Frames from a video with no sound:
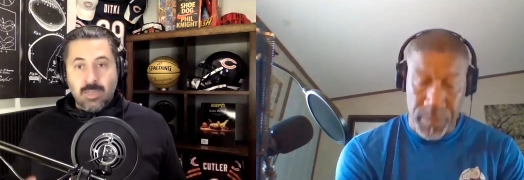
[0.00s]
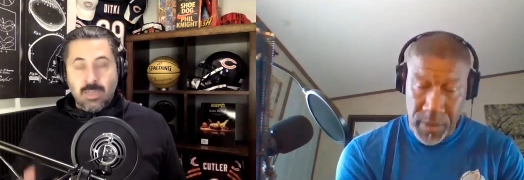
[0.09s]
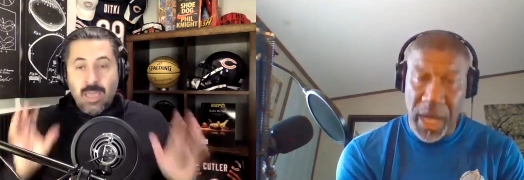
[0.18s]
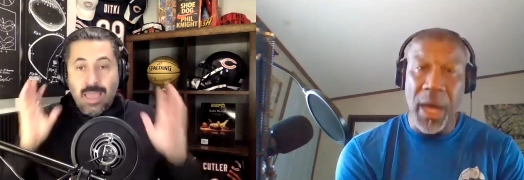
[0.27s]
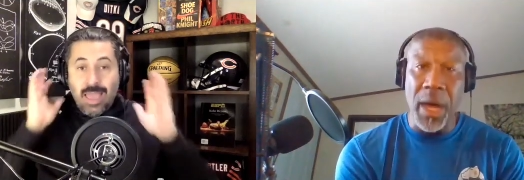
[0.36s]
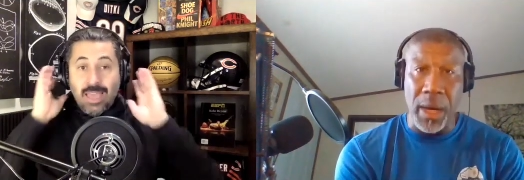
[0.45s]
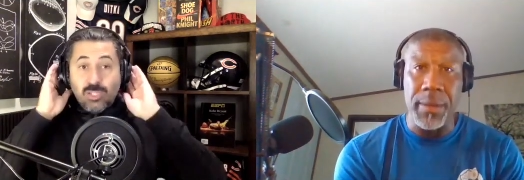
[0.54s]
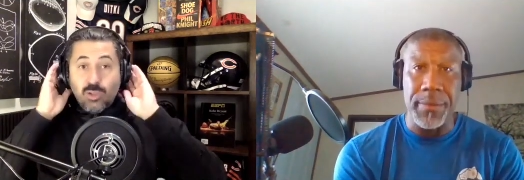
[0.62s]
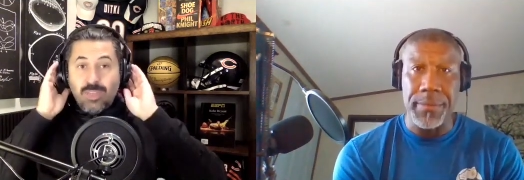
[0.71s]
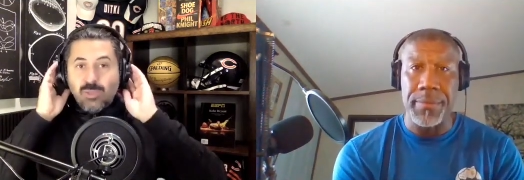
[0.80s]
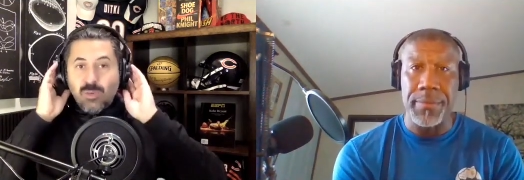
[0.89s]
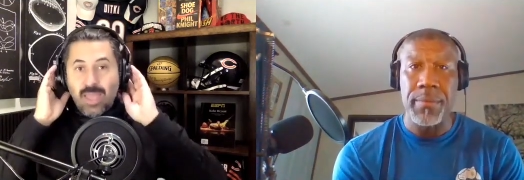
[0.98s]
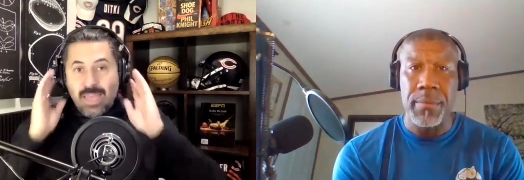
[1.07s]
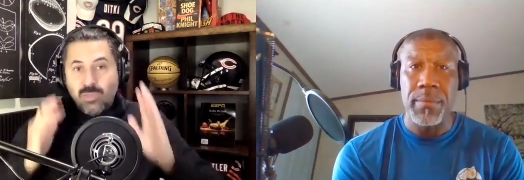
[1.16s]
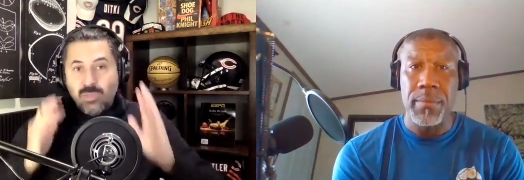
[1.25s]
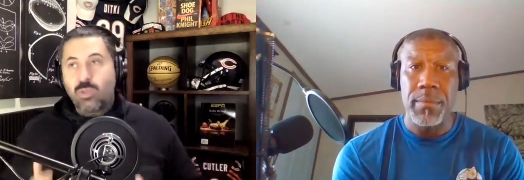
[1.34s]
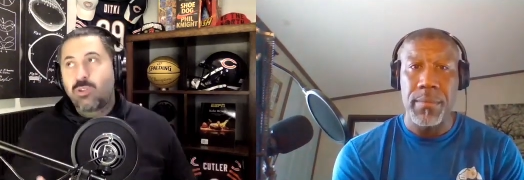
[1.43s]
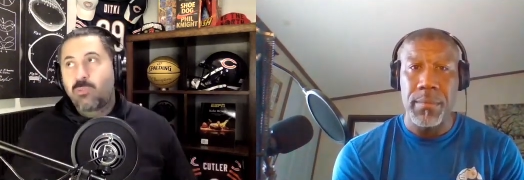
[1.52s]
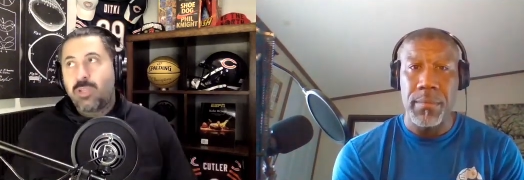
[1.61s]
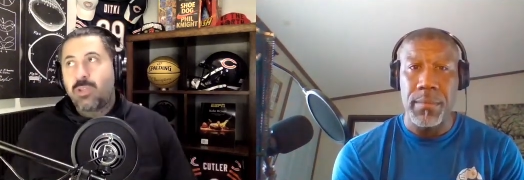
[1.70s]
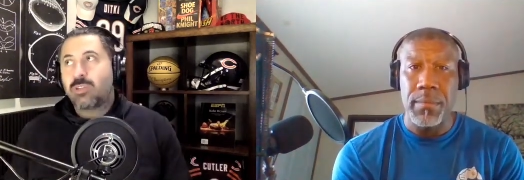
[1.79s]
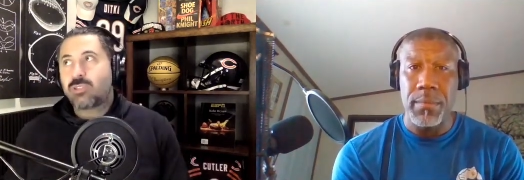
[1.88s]
Speaker 1: Yeah. And so that's why I asked, will there
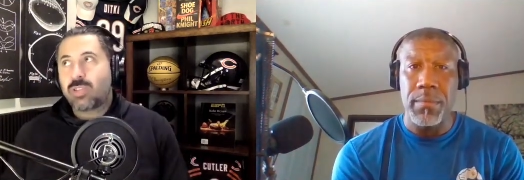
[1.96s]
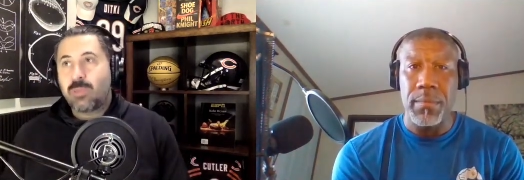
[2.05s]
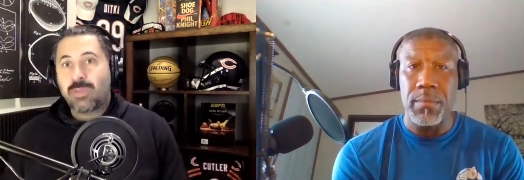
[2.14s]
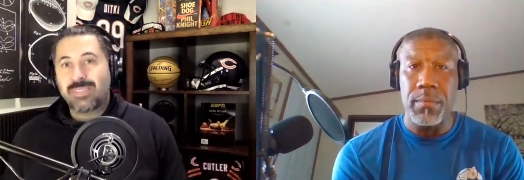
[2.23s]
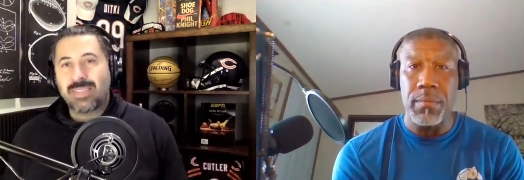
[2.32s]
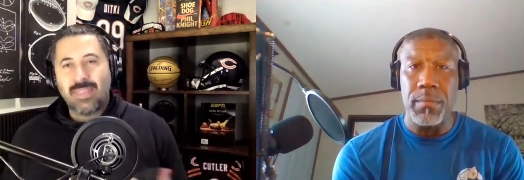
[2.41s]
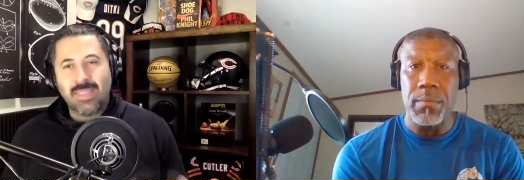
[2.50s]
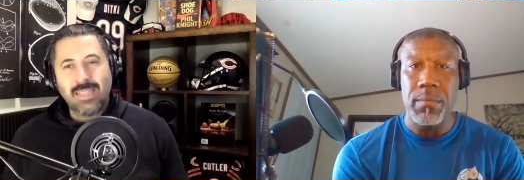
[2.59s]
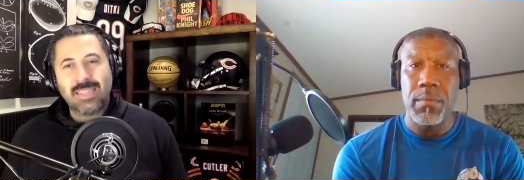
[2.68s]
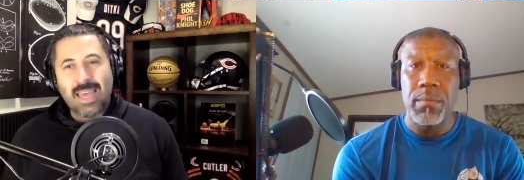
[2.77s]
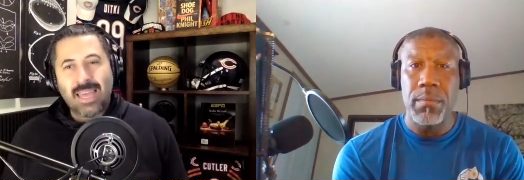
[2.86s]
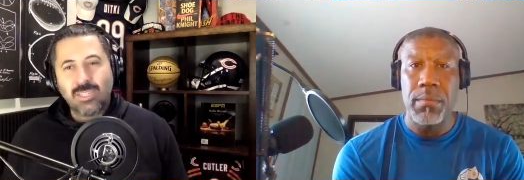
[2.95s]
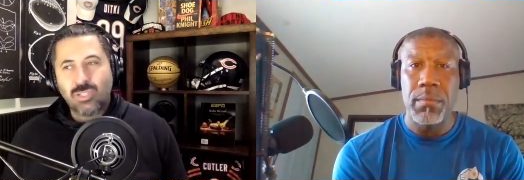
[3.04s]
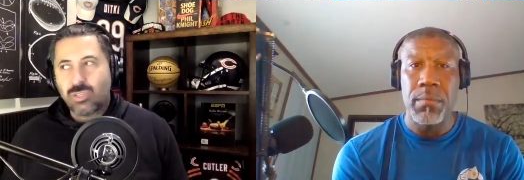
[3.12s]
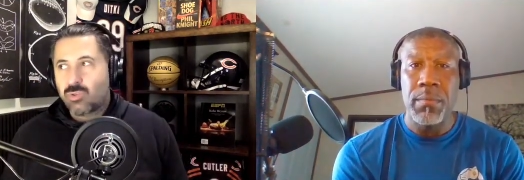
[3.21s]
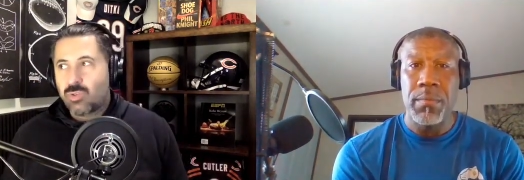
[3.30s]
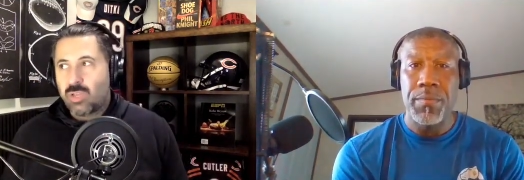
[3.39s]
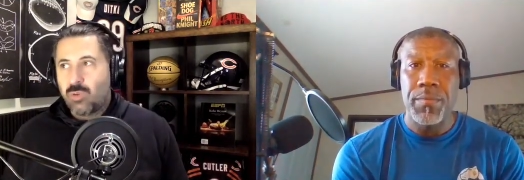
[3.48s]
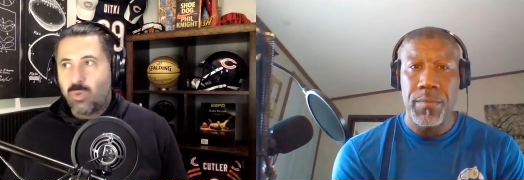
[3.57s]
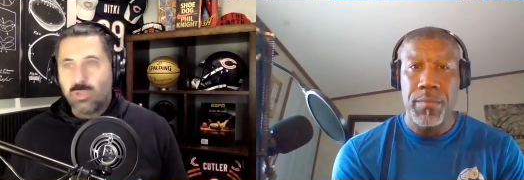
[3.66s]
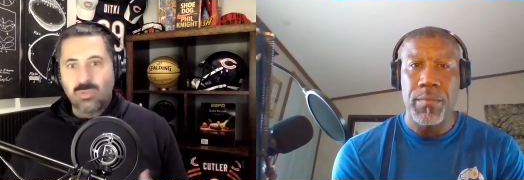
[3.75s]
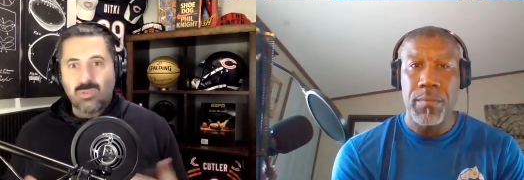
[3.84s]
be an All-Star game? Because I think last year
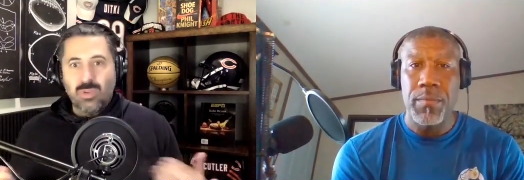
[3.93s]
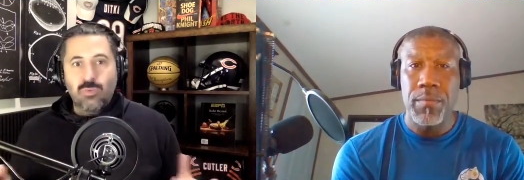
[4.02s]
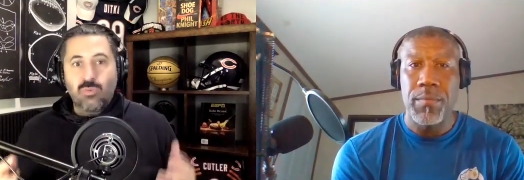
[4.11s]
it was that we didn't